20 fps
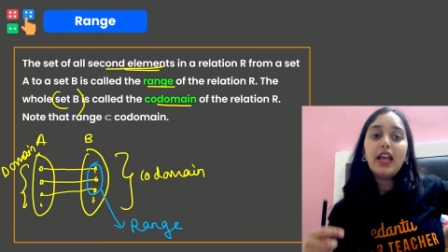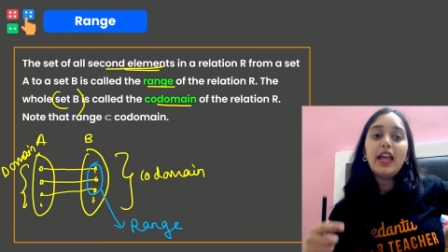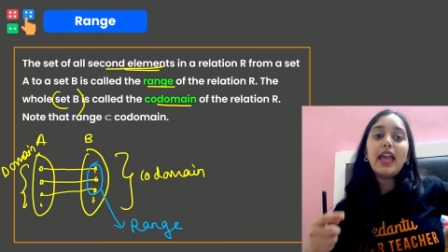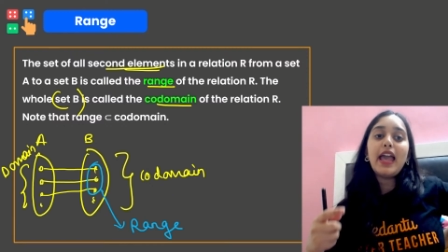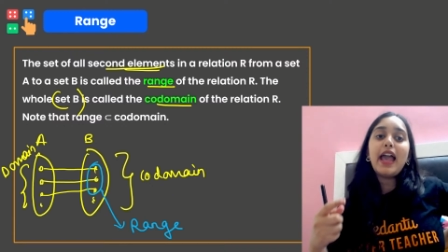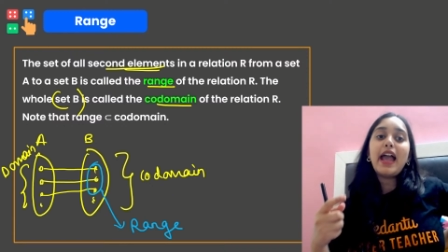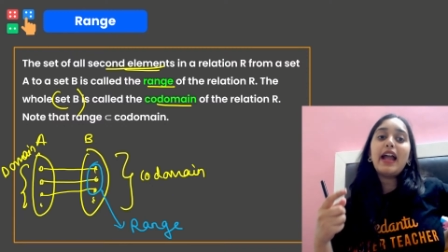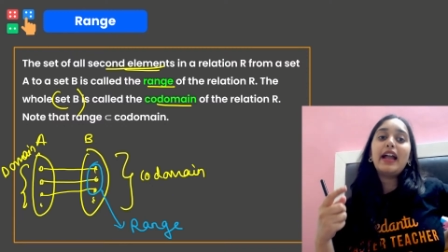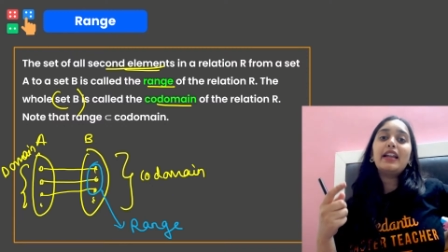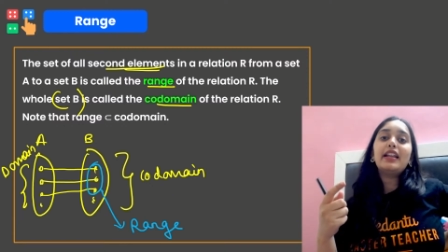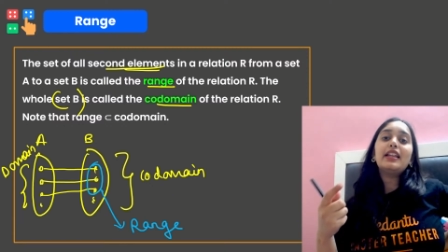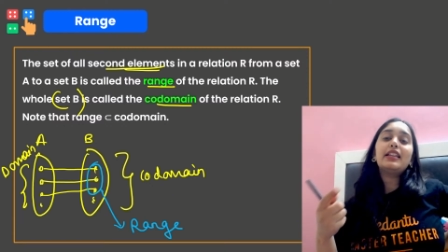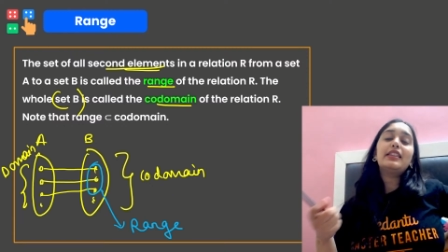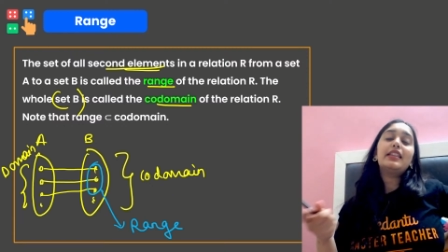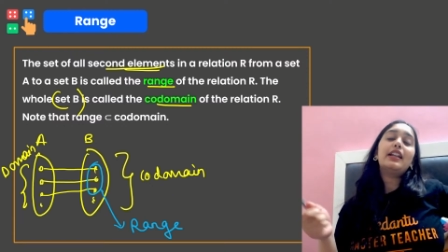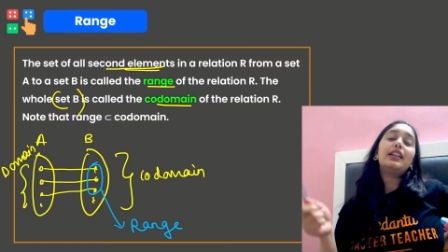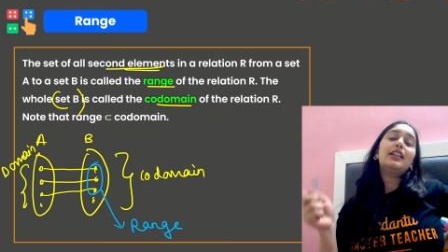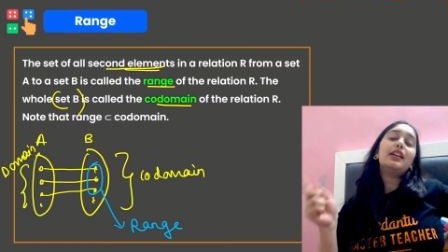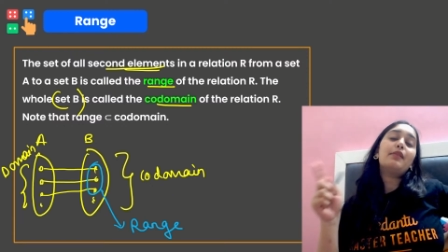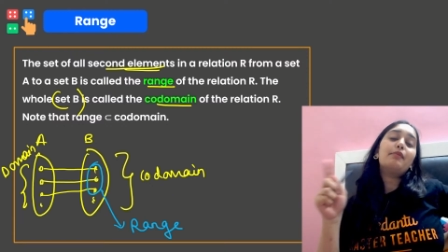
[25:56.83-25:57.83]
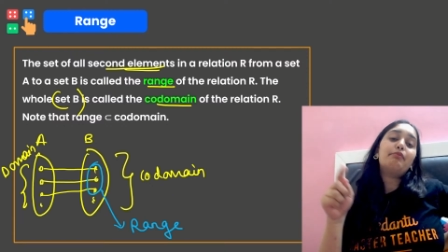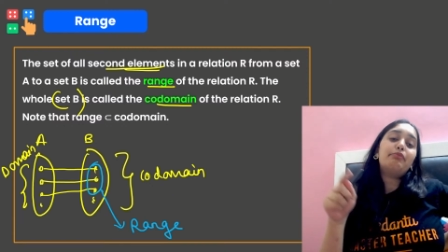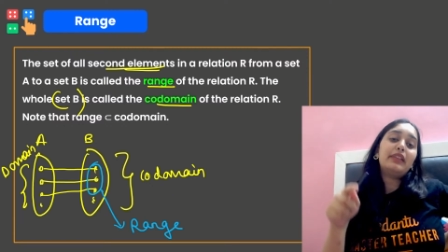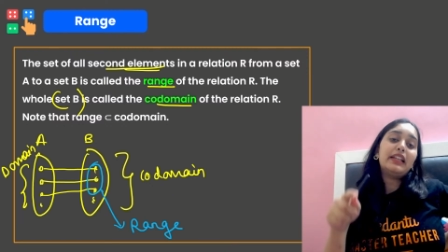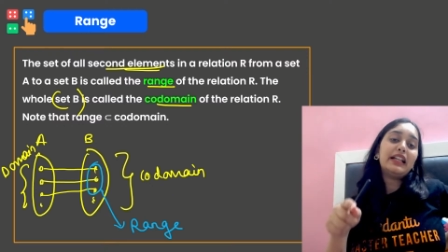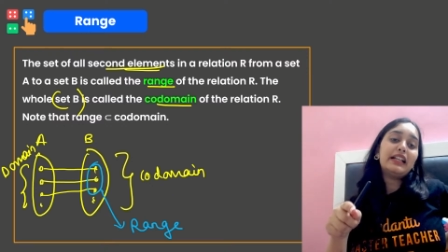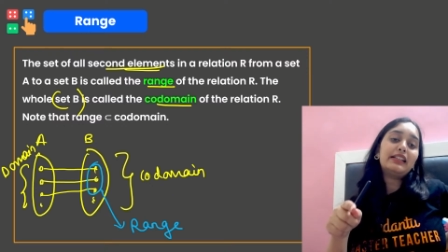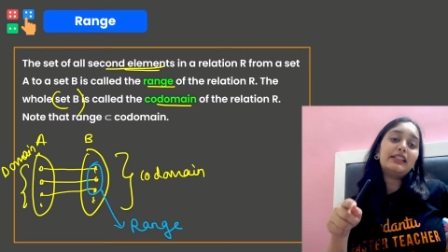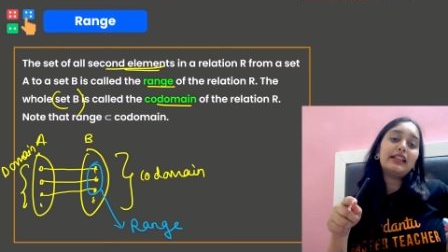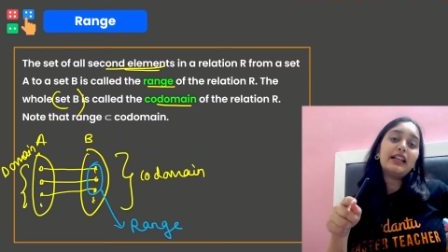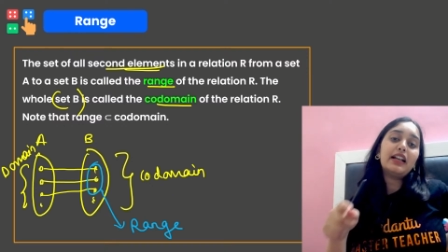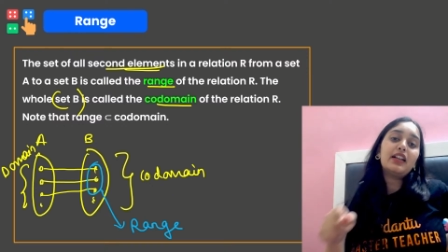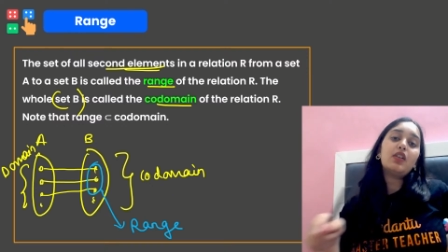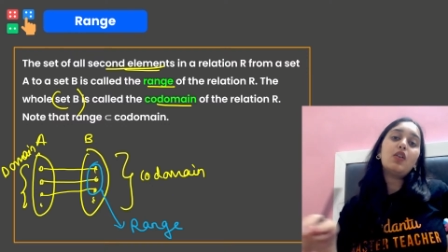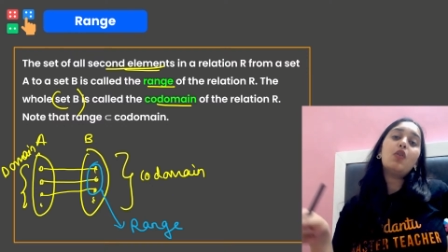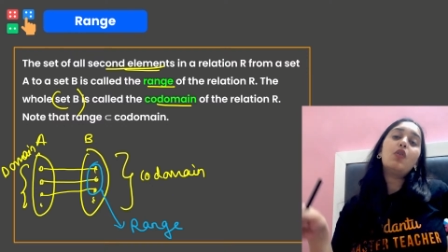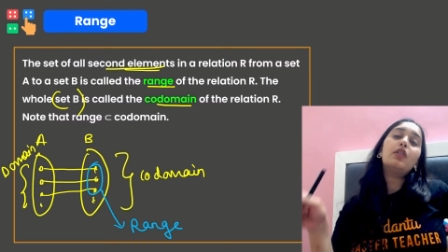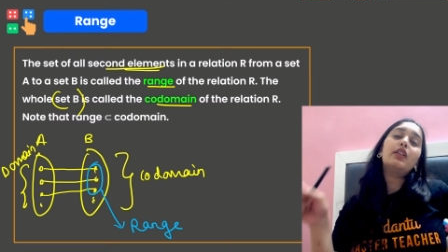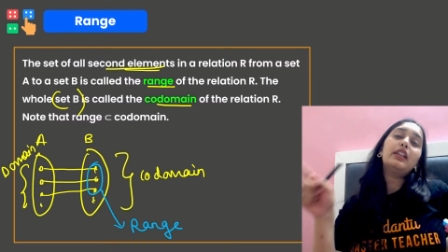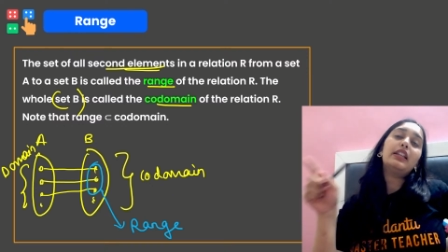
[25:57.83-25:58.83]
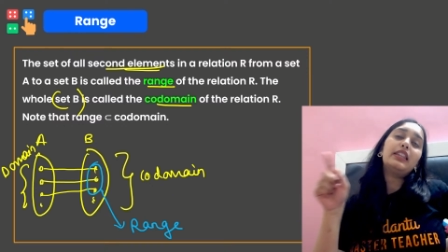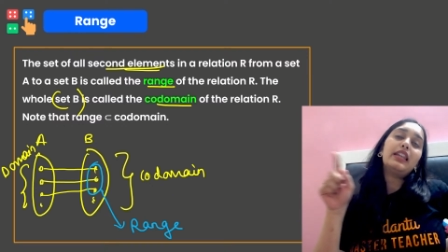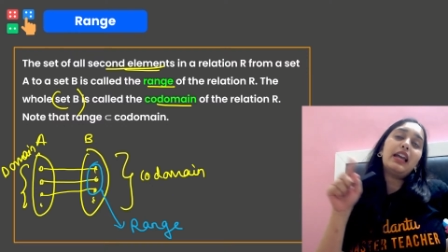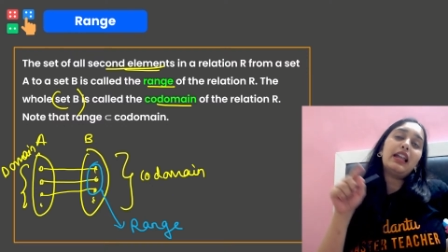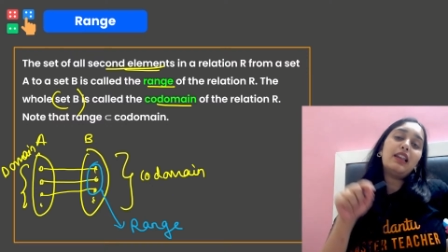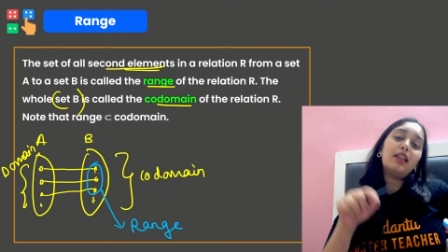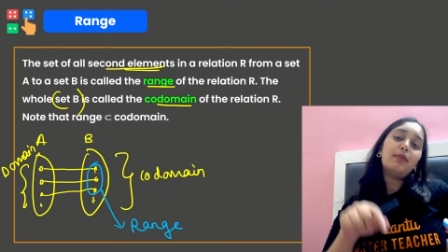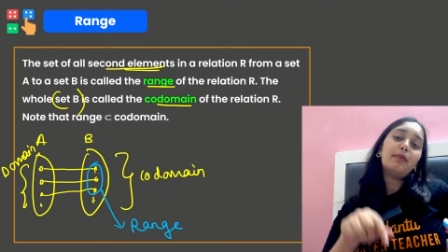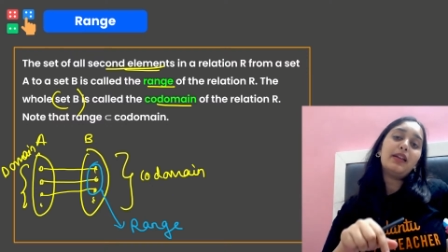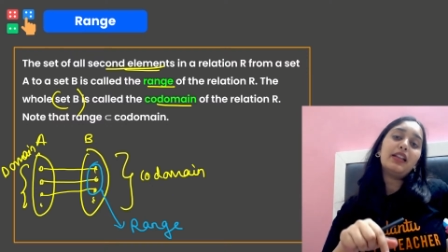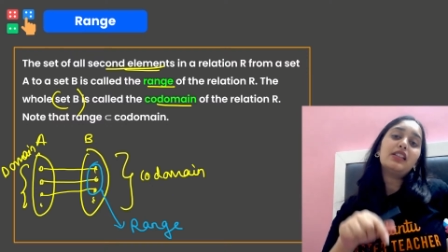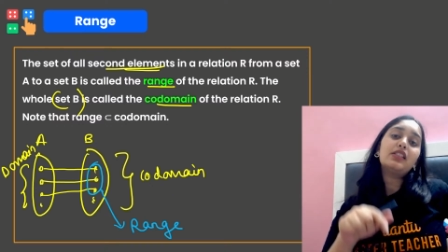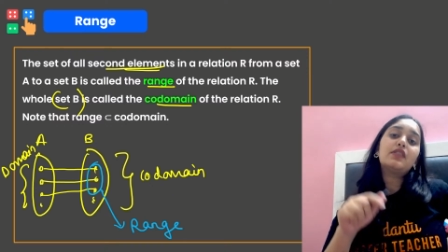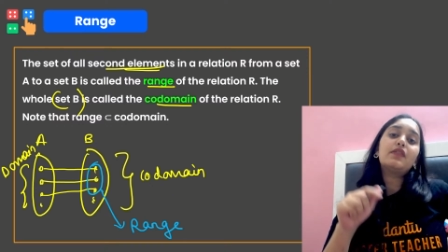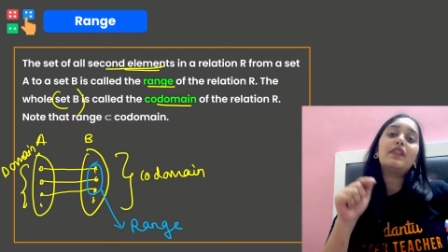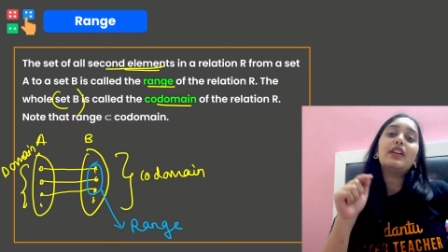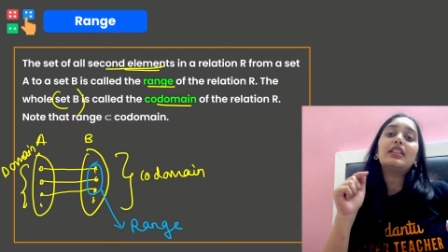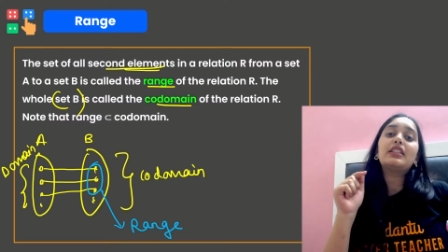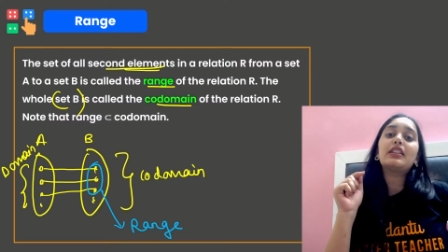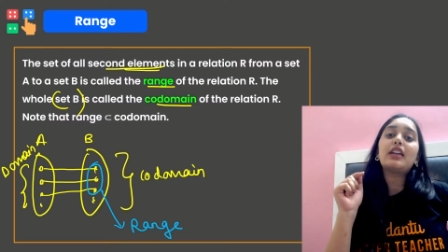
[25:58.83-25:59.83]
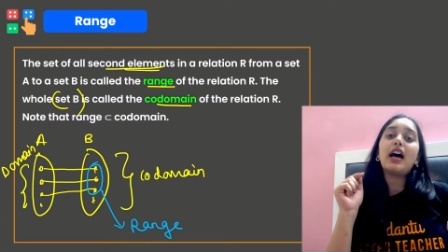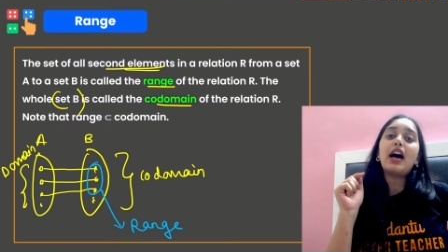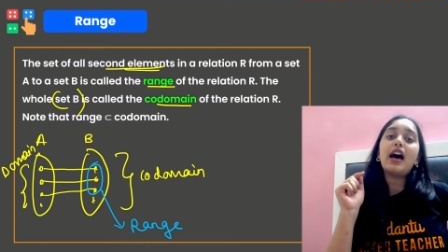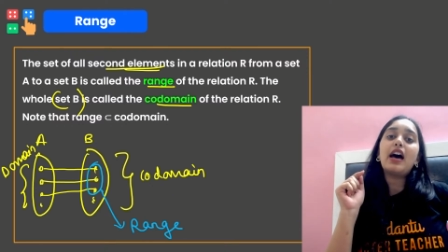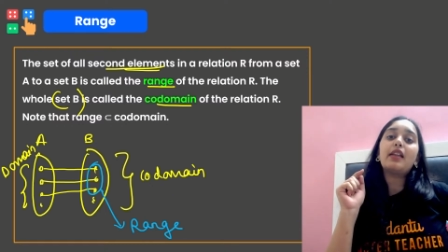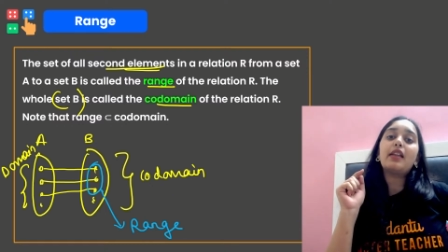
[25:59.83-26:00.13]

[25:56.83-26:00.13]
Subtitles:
and in that complete set, only the elements which are